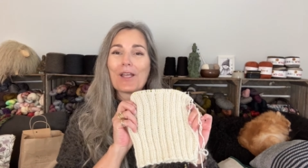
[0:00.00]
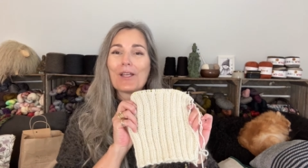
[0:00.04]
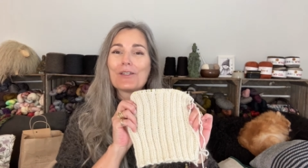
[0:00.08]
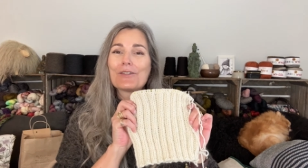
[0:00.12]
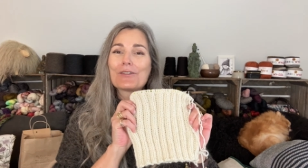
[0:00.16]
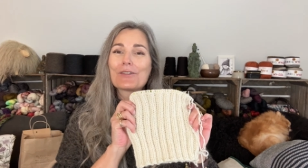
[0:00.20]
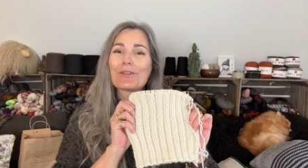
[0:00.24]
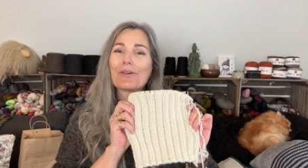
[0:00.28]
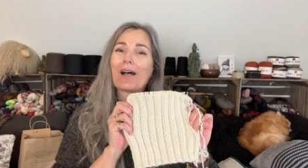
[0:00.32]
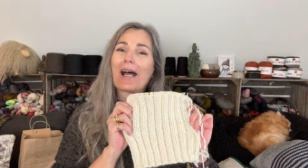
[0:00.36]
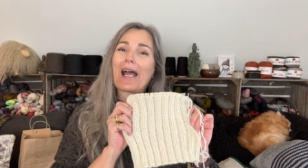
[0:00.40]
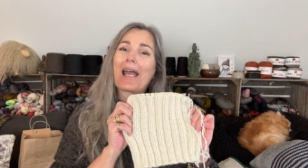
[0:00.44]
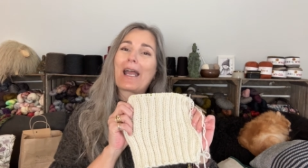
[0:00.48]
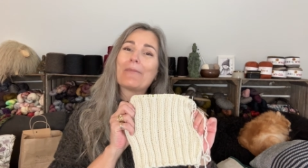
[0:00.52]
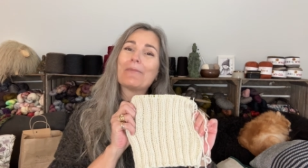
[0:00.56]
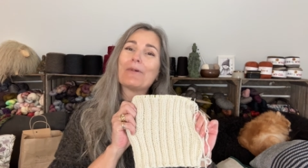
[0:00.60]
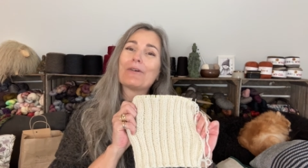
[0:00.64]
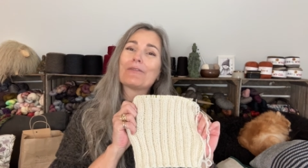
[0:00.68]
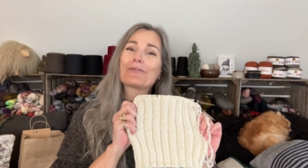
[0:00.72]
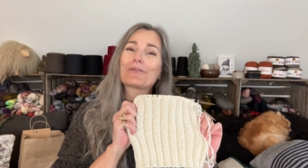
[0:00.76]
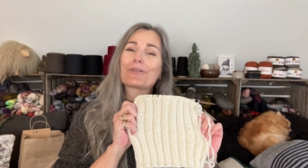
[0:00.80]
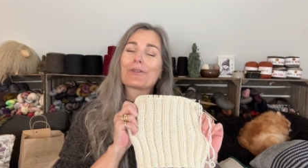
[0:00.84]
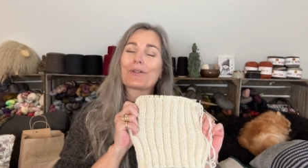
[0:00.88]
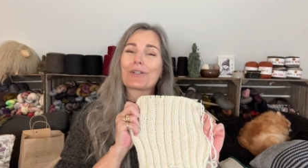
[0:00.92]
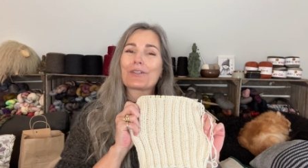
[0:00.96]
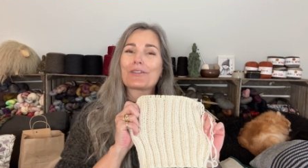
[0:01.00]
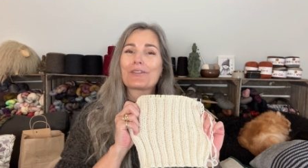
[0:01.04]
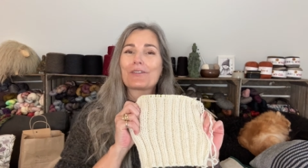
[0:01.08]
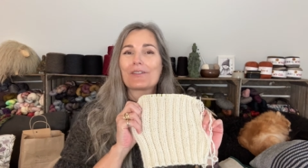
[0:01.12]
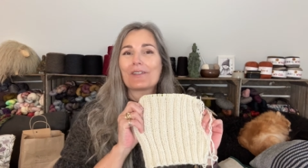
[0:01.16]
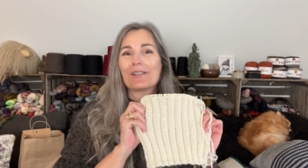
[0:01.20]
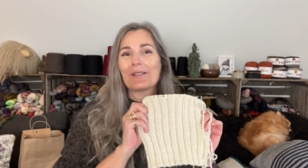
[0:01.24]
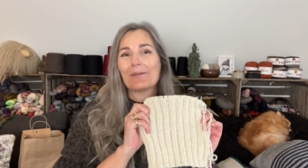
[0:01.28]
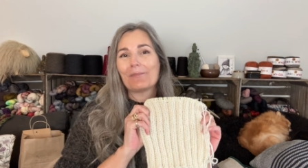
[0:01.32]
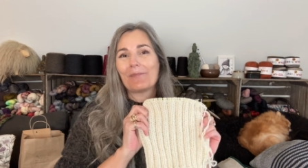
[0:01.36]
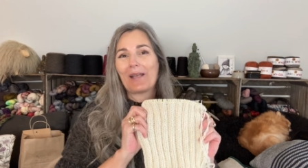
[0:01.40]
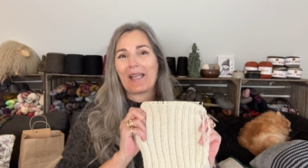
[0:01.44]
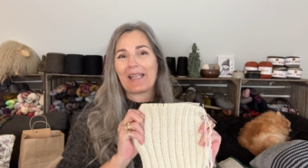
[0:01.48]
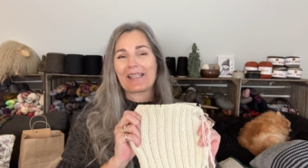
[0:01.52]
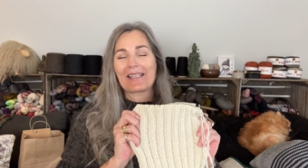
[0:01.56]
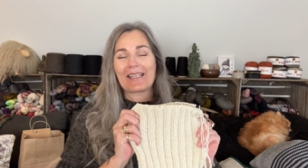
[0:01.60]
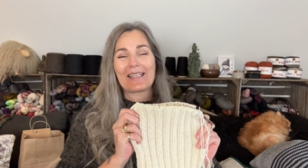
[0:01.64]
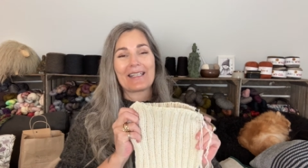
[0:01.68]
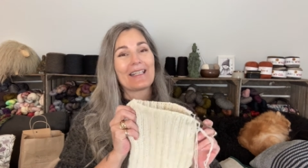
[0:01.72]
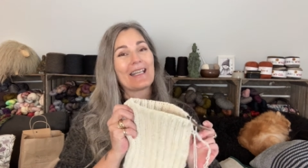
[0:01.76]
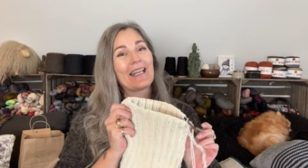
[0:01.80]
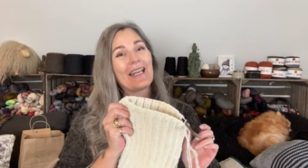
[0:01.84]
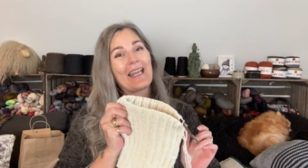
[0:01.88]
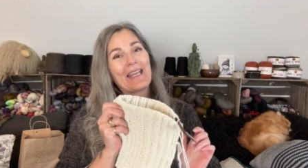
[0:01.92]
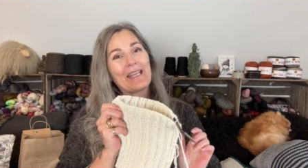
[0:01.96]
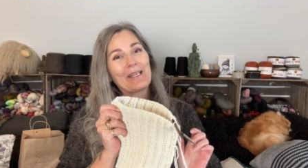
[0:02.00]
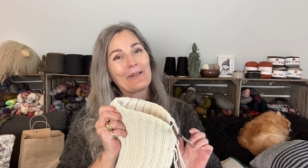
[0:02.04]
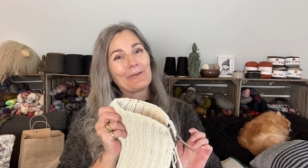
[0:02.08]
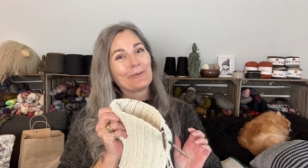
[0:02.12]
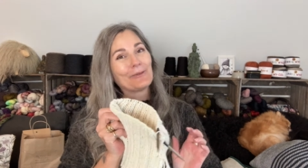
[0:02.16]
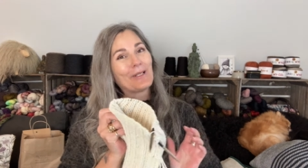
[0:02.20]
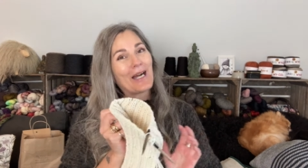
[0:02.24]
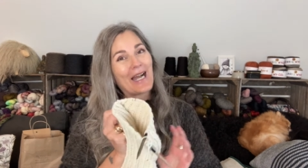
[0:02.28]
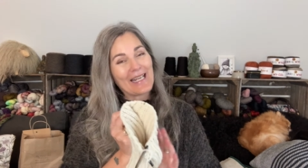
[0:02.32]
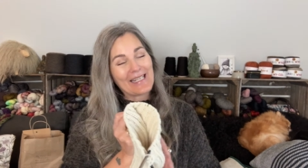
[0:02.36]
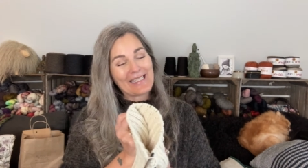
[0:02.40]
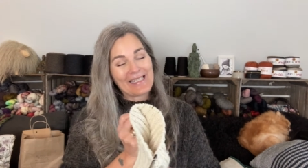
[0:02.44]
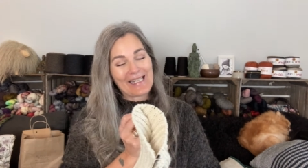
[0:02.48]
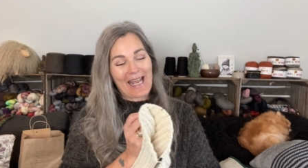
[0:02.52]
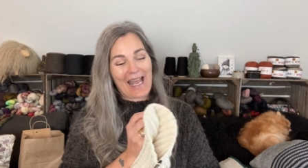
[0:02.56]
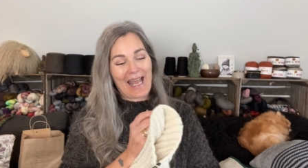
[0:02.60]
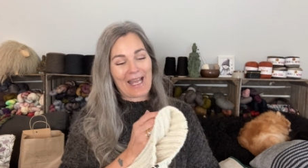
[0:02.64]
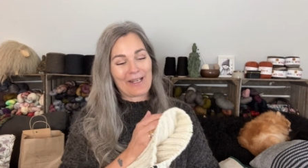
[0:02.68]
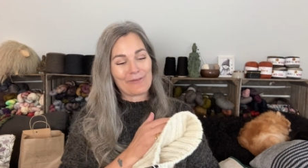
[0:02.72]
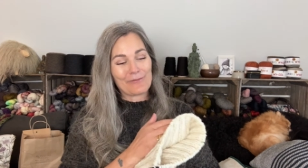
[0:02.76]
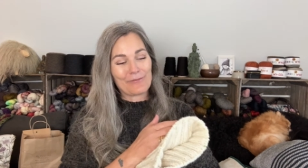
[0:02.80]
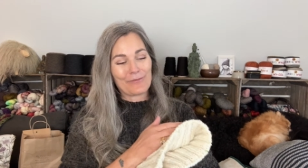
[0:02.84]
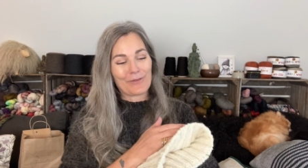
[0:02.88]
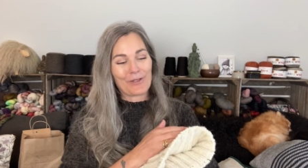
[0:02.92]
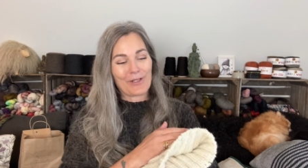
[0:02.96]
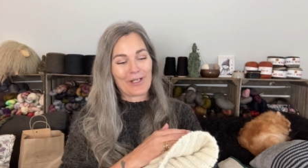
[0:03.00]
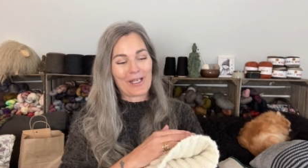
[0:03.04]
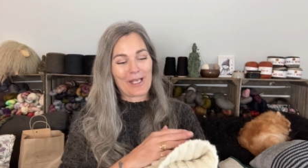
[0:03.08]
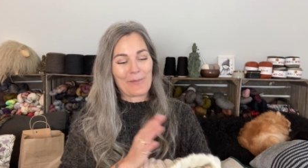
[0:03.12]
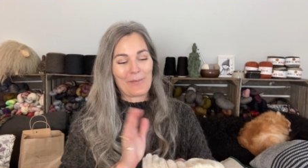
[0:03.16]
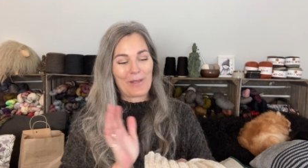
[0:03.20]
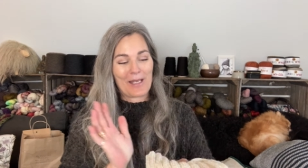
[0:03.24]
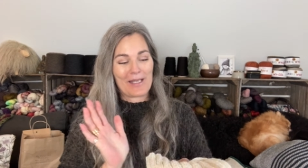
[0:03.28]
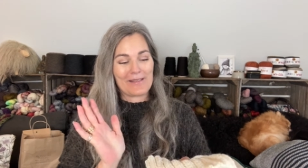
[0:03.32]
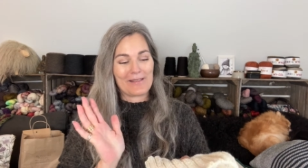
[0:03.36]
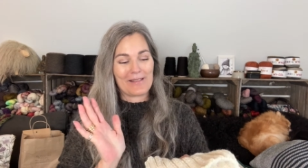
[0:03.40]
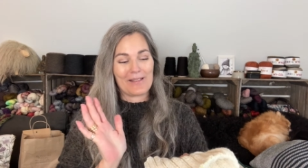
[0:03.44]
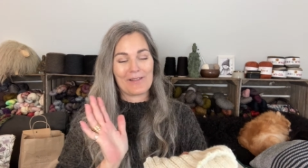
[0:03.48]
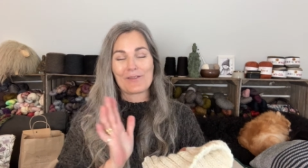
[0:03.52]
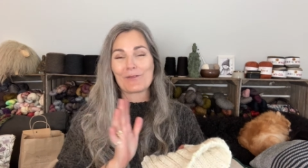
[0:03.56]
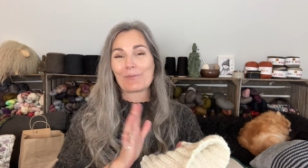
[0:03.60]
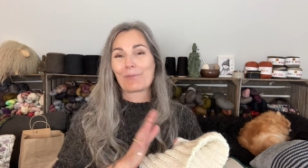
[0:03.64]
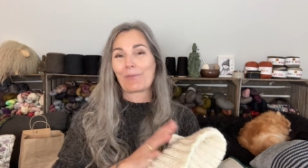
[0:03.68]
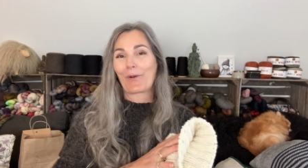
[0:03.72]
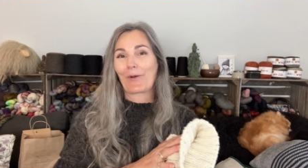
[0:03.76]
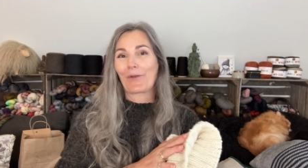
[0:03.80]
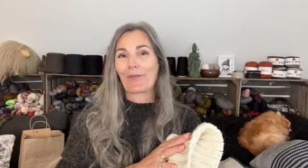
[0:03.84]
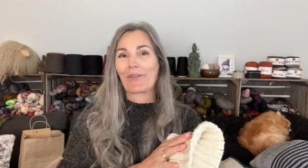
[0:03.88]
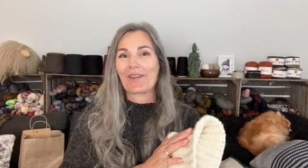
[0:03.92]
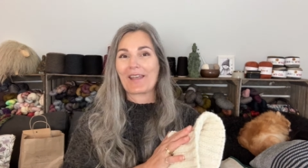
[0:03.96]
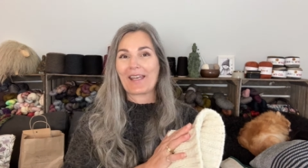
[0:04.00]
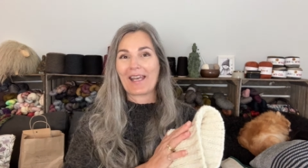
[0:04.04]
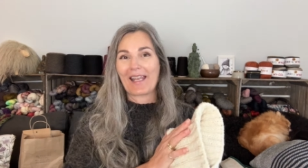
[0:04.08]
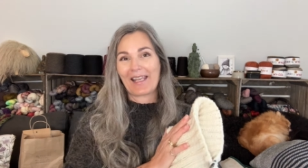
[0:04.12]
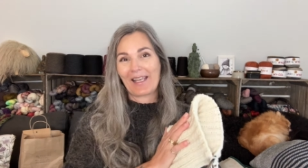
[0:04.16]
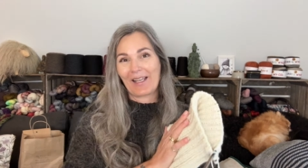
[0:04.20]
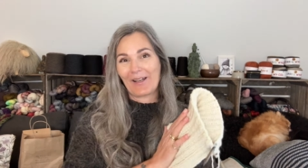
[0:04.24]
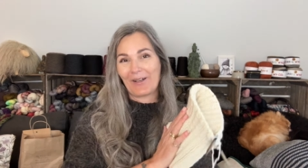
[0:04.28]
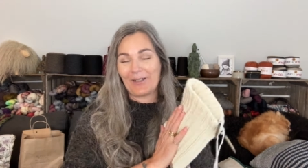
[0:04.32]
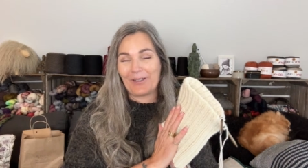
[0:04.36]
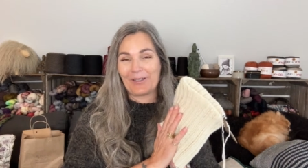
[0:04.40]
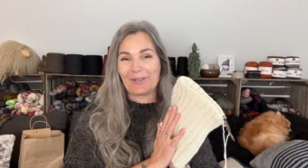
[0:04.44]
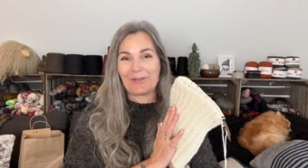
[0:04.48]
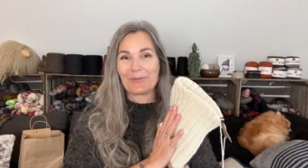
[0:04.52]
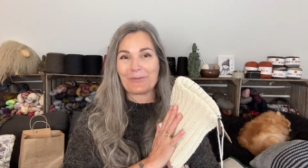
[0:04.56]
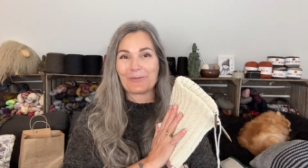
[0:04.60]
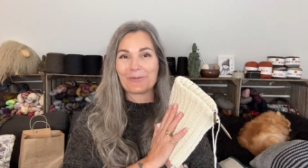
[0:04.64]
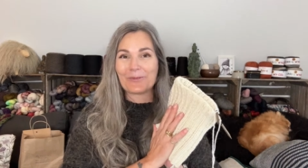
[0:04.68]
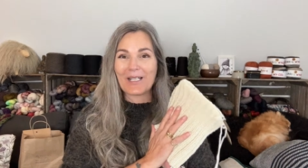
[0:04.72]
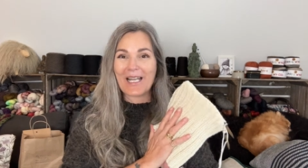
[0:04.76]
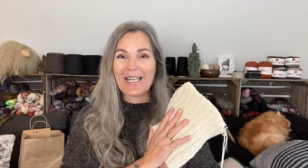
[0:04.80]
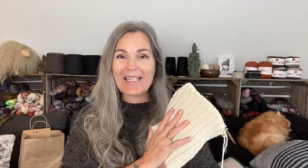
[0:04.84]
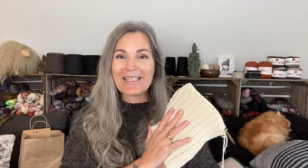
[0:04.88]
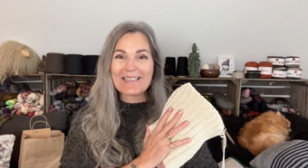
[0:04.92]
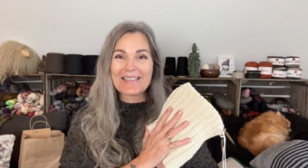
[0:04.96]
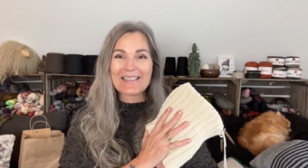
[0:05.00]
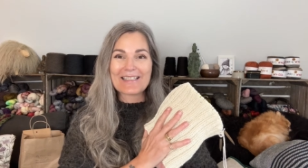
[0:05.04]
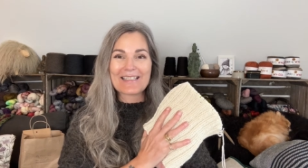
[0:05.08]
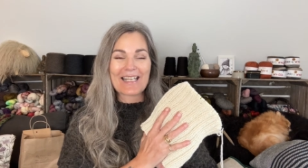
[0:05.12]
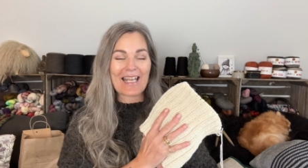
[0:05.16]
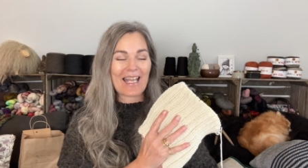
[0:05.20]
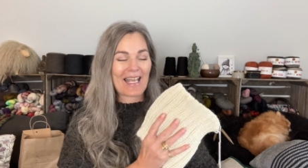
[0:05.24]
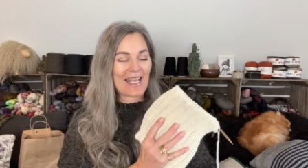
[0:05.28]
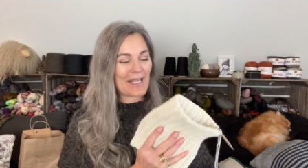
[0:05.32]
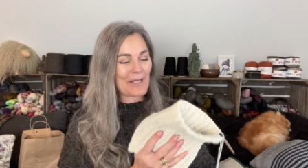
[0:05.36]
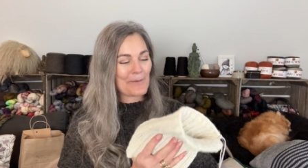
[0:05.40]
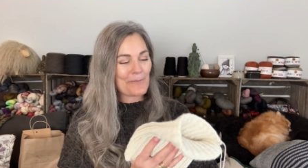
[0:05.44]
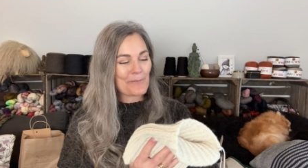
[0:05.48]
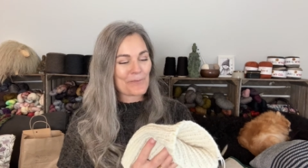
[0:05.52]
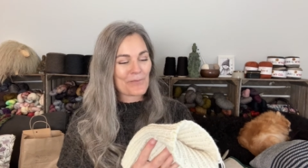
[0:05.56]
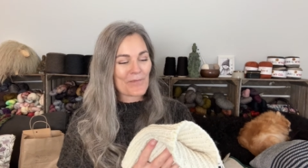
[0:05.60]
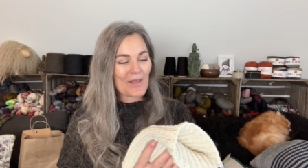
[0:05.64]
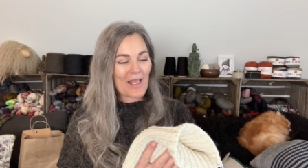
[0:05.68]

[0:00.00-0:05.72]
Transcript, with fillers: So I am, of course, making a white hat for him. It's his birthday on Wednesday.